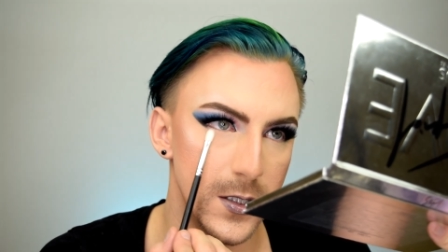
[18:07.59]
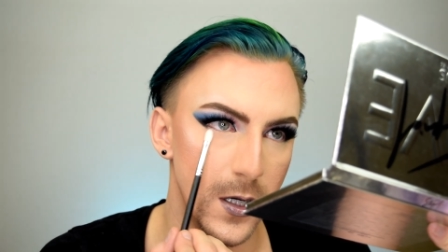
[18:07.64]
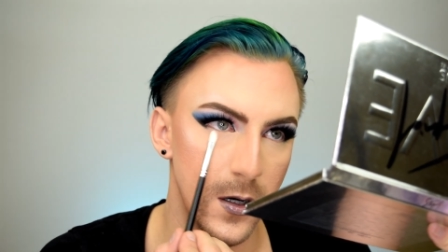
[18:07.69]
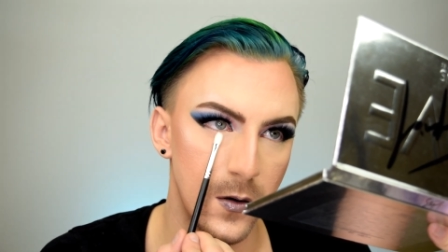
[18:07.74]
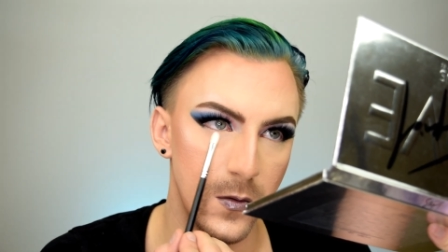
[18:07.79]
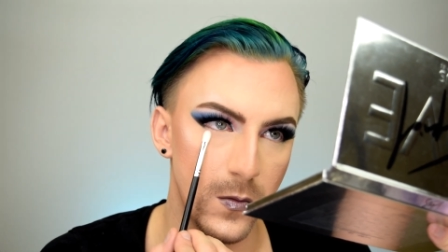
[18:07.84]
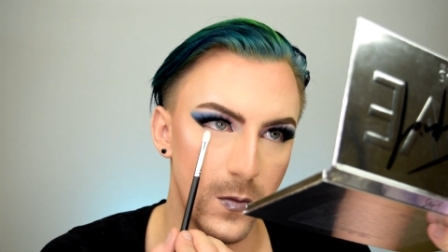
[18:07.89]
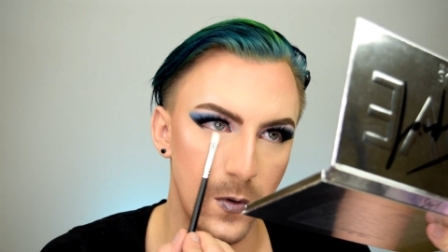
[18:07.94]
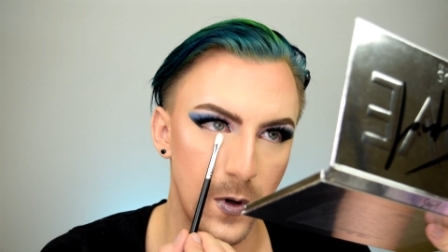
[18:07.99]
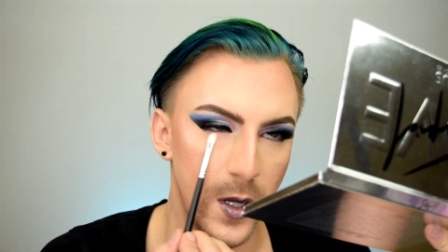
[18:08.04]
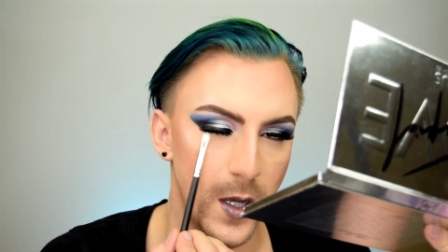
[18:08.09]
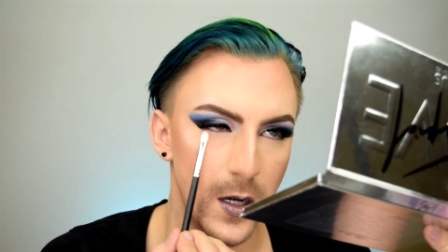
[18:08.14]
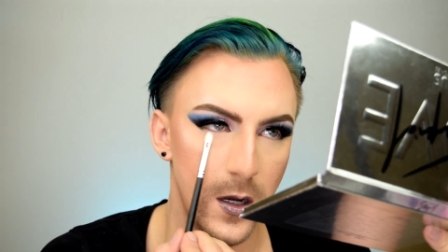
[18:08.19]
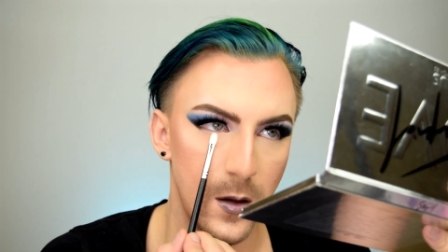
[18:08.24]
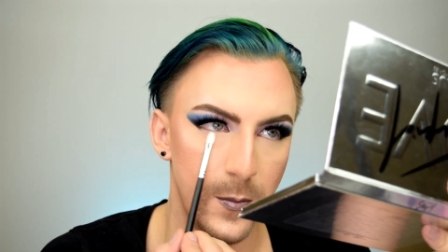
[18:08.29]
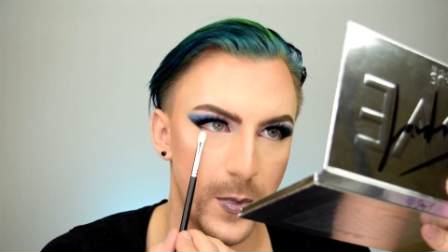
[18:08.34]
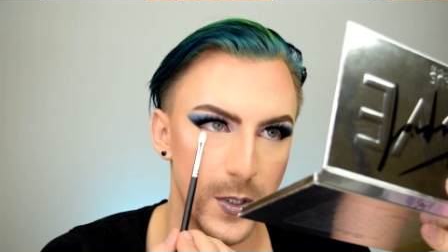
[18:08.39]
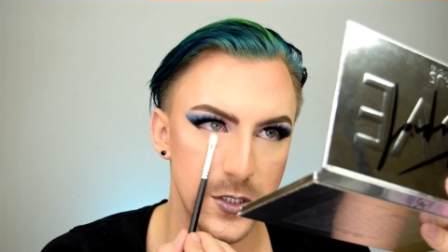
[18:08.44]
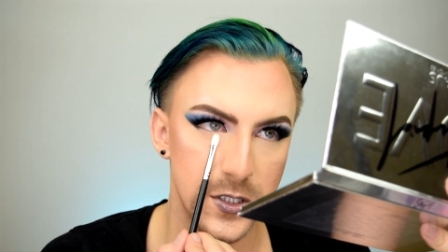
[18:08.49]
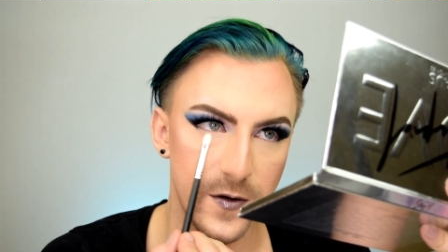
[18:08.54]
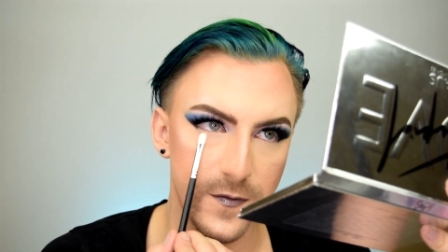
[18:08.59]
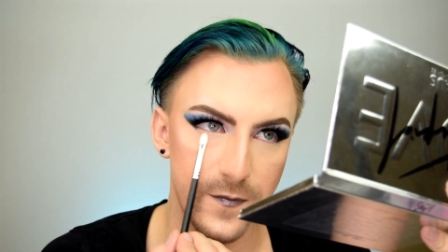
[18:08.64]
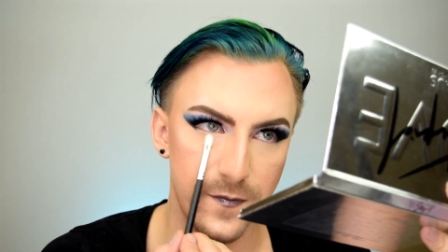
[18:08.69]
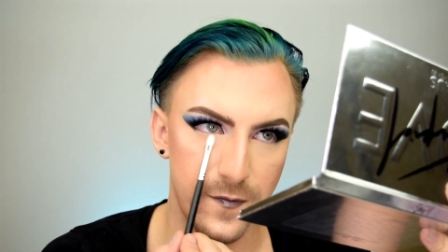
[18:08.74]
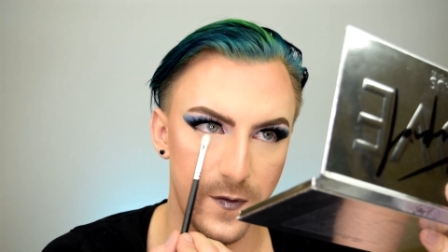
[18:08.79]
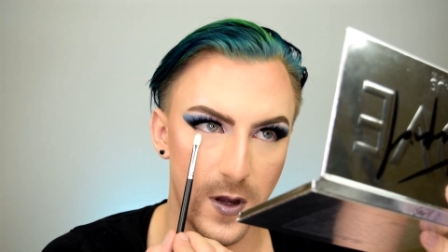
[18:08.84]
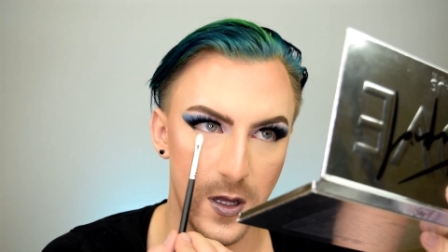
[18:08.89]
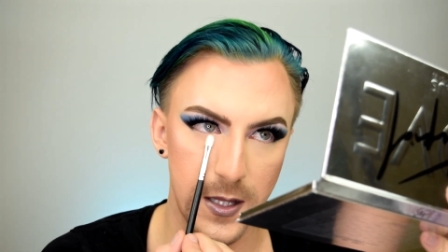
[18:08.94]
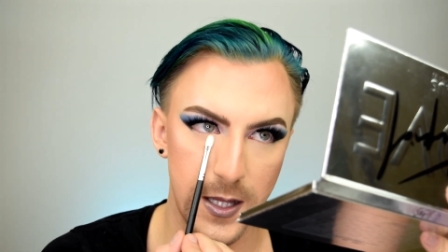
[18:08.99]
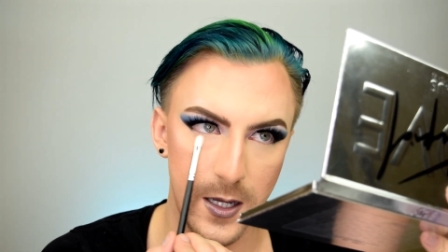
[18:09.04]
don't want a bunch of
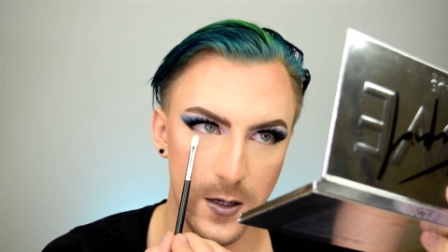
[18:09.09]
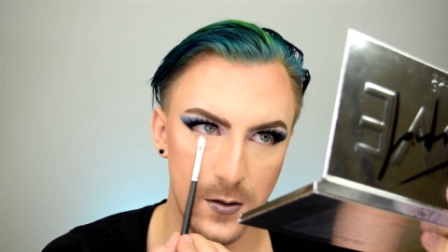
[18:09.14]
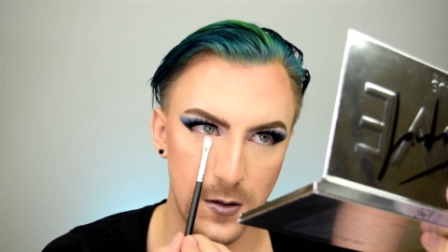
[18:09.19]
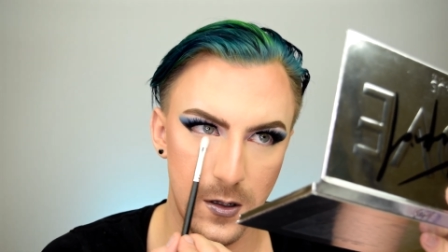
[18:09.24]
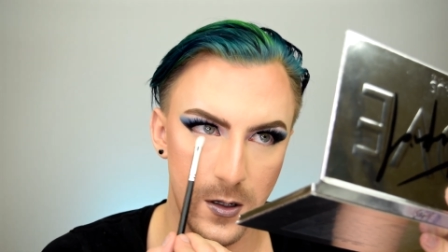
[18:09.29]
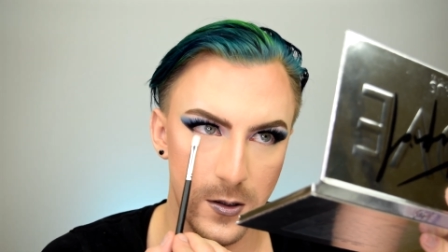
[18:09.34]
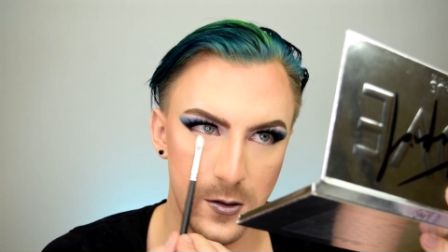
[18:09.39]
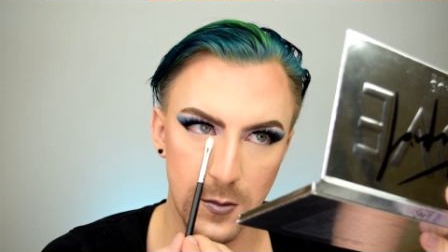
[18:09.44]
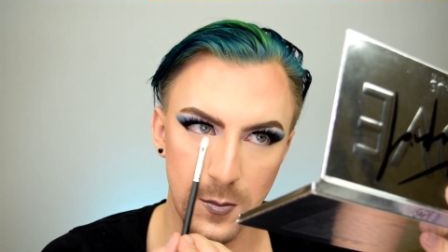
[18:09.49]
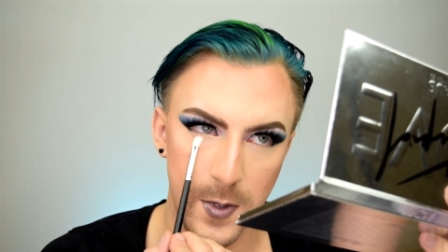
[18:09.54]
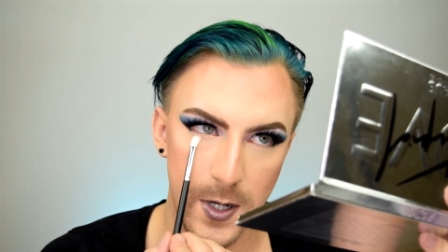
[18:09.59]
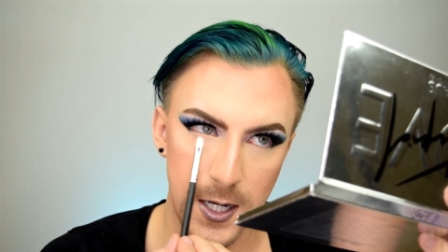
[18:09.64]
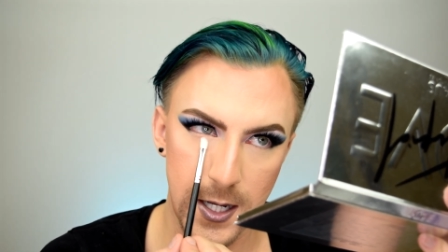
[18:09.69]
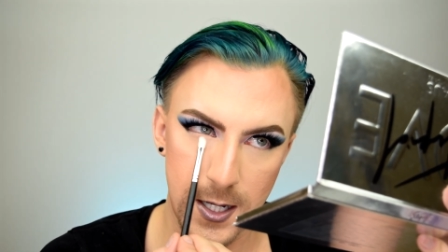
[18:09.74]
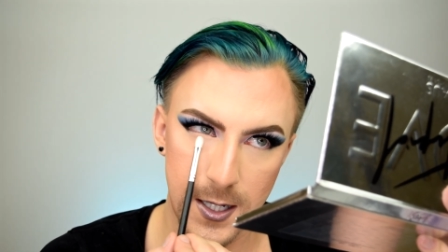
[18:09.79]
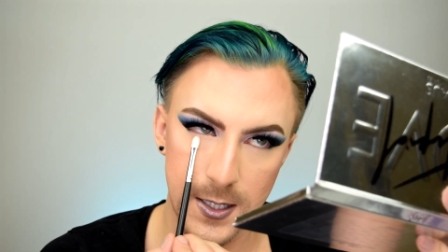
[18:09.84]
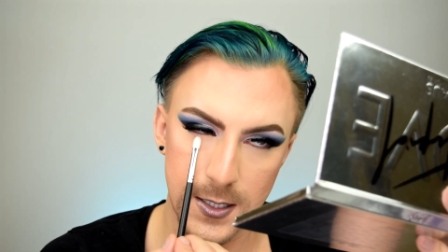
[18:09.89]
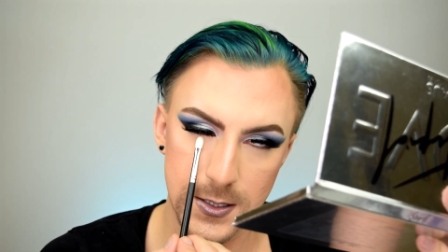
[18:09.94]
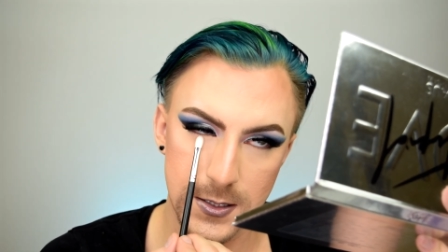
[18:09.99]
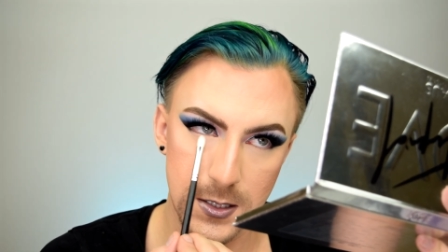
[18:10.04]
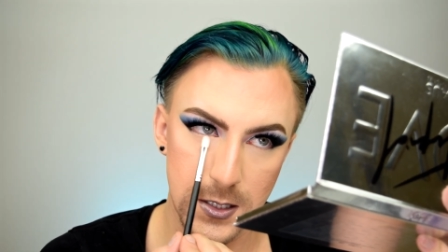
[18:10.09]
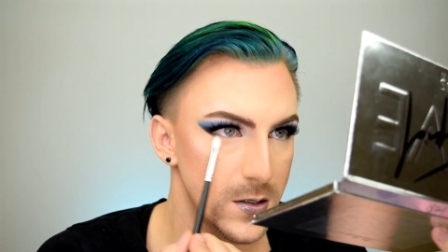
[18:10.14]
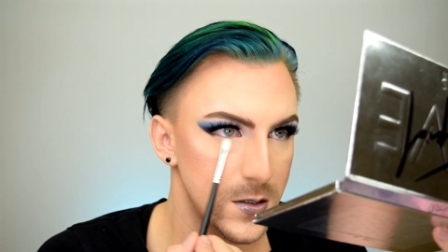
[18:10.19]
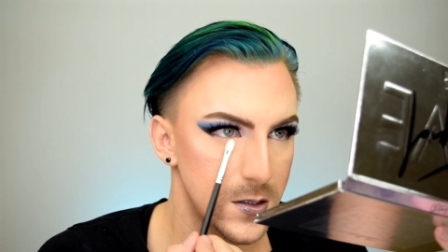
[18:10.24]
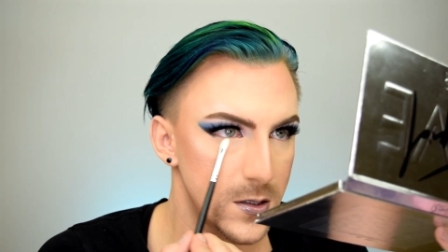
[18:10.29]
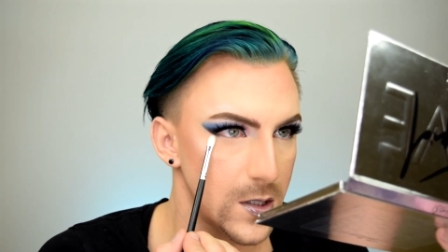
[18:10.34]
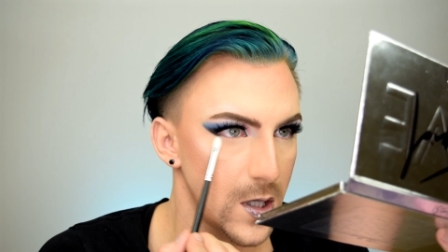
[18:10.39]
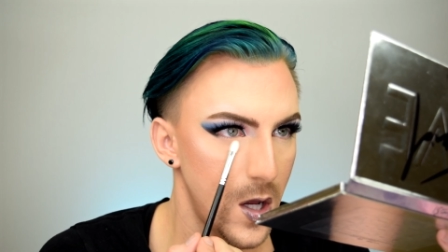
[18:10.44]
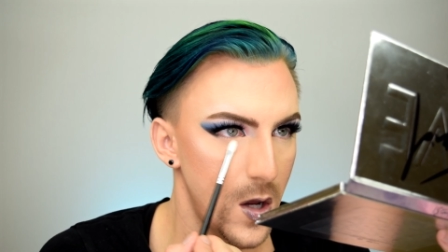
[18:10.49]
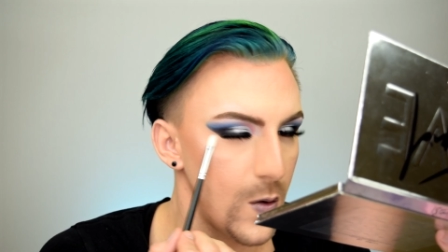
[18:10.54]
fallout under my eyes.
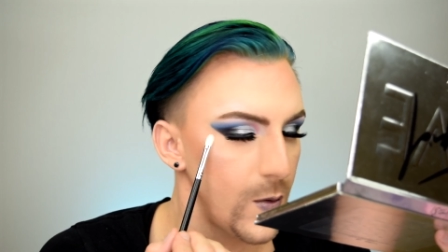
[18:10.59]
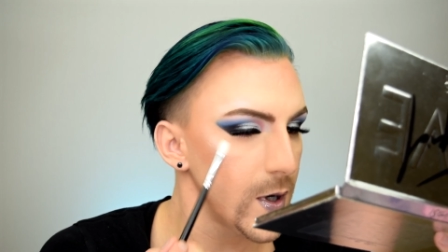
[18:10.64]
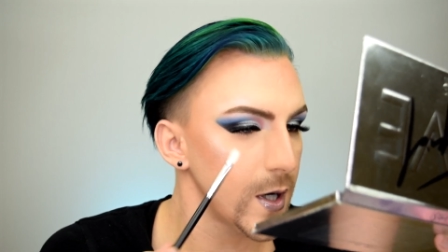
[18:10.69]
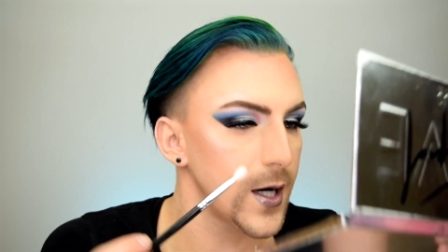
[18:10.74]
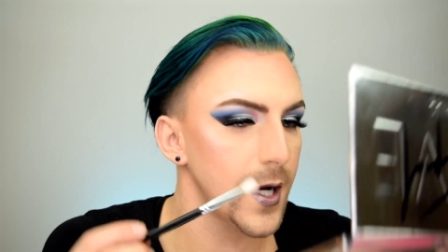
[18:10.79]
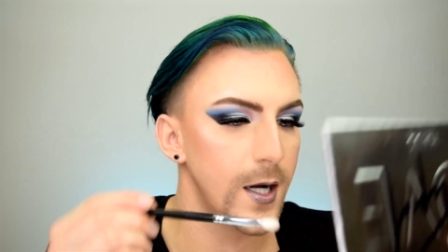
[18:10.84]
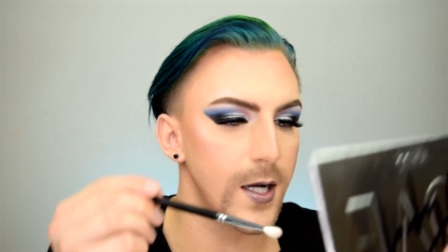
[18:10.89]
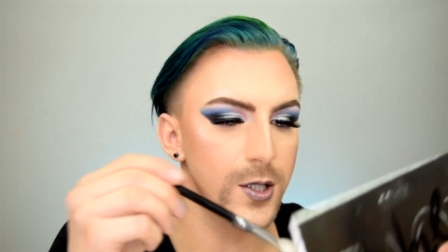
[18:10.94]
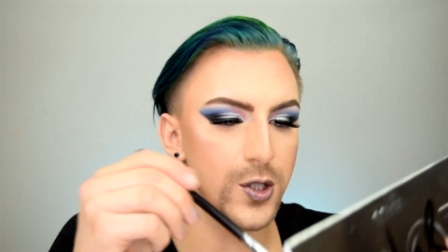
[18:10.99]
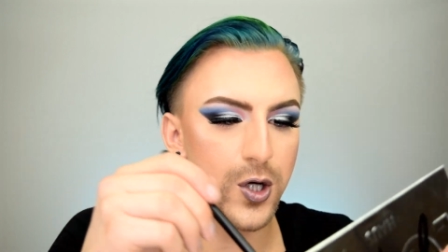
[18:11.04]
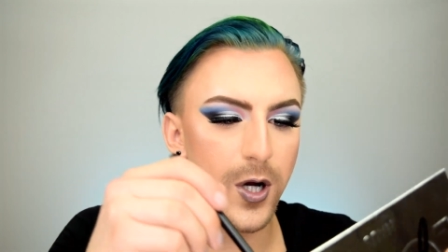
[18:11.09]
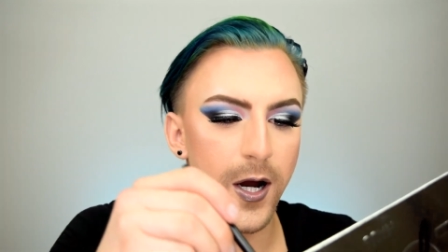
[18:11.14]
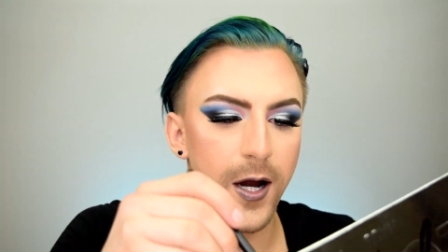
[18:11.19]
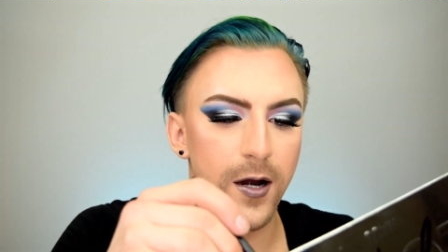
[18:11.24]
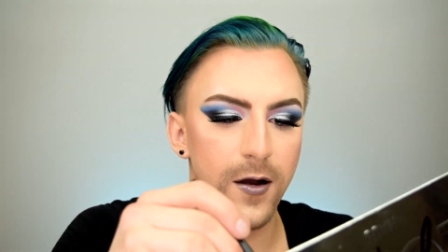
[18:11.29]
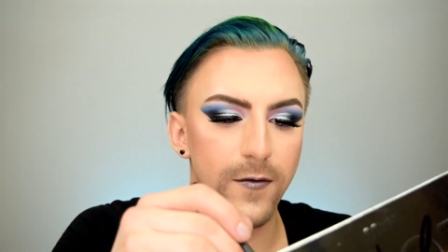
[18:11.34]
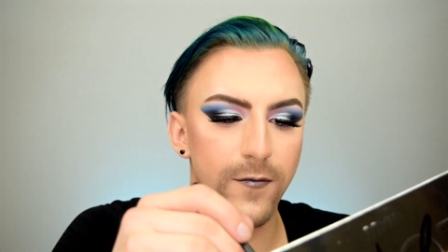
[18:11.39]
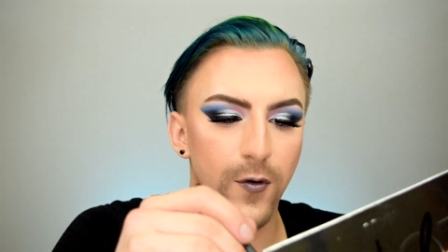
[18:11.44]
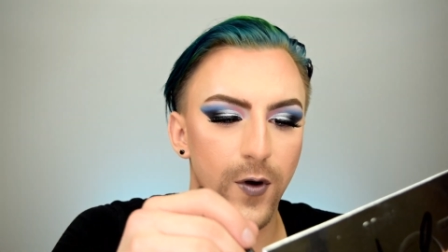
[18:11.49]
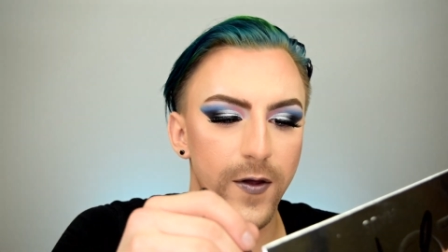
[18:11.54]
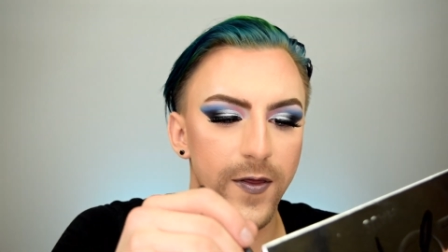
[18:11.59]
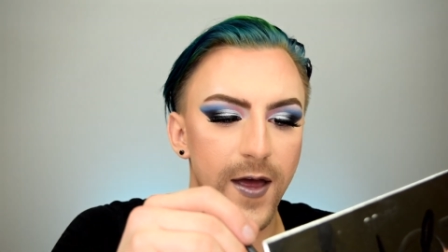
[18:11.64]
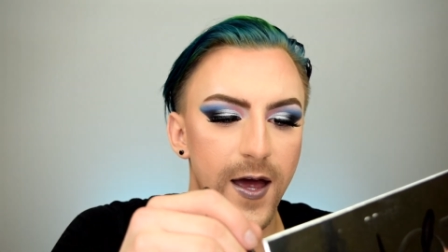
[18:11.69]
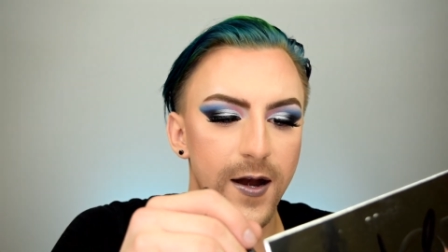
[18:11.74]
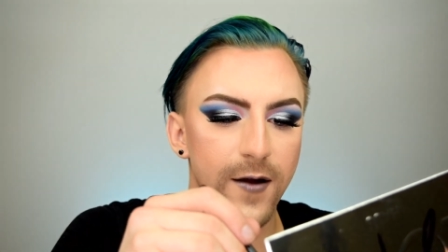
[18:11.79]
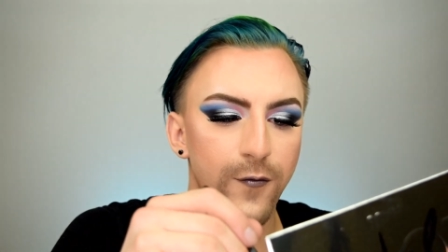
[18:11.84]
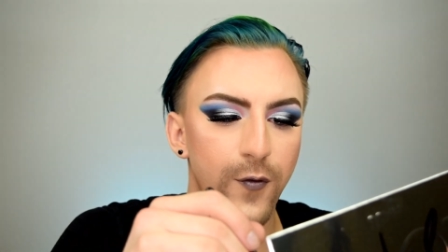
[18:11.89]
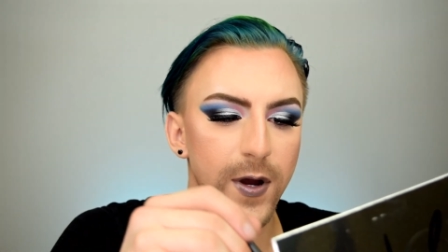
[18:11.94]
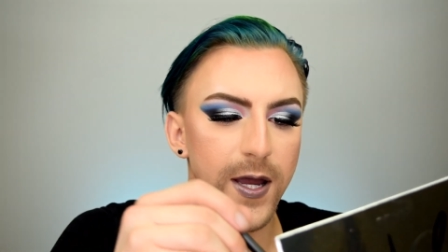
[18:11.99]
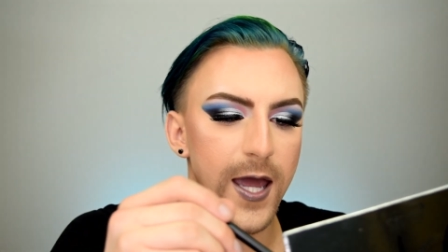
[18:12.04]
So we're gonna try and avoid
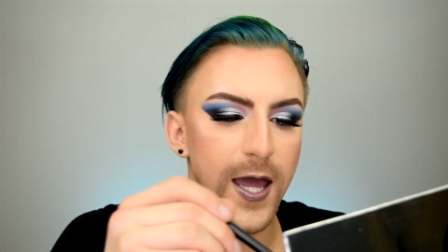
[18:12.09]
that if we